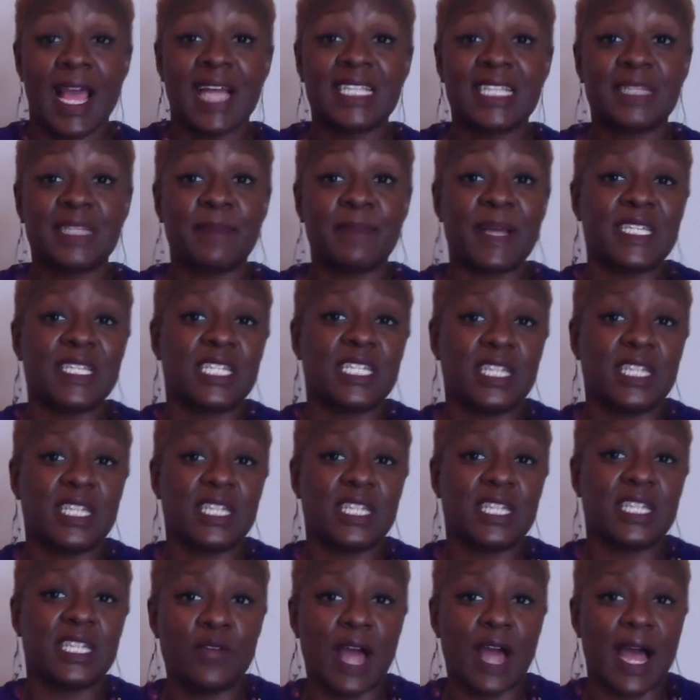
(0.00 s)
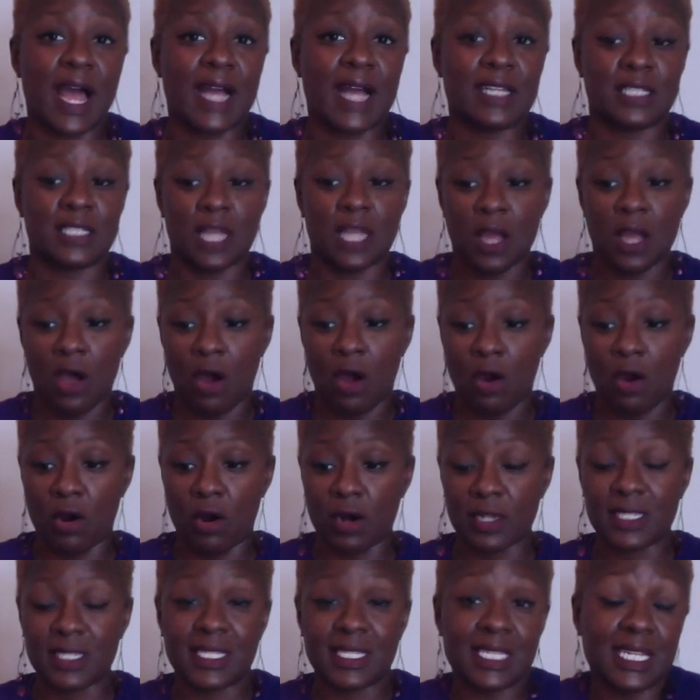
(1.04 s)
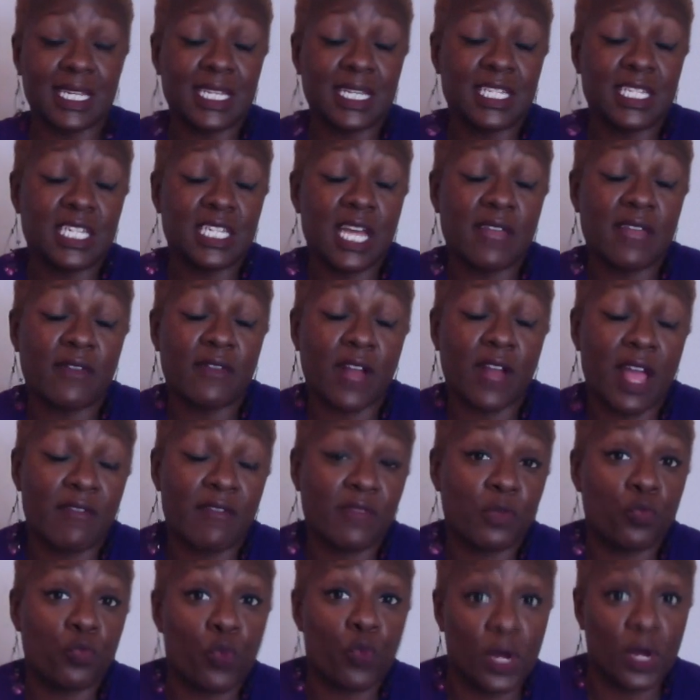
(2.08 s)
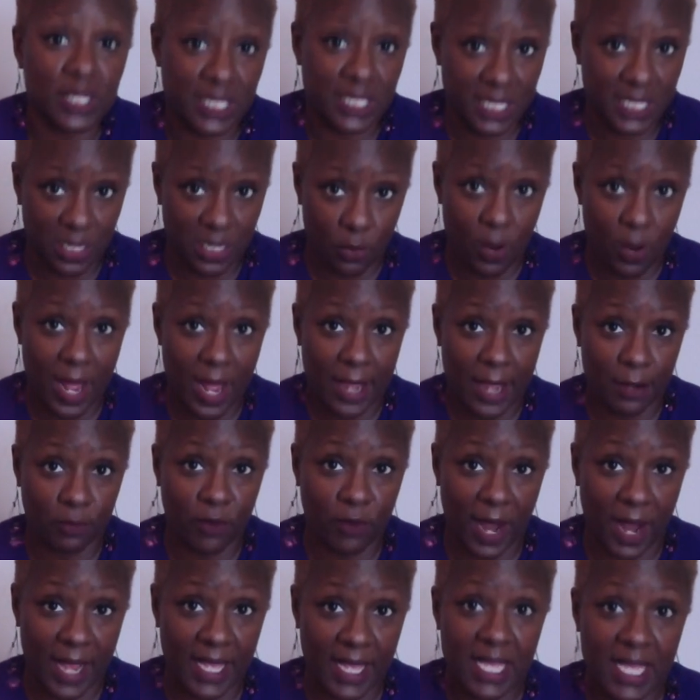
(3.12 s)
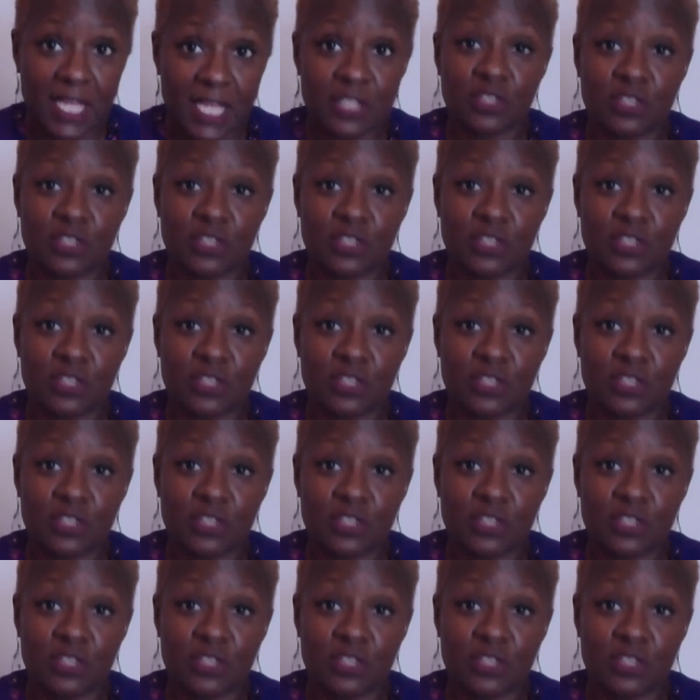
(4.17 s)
especially if you guys are seeing each other every once in a while, right?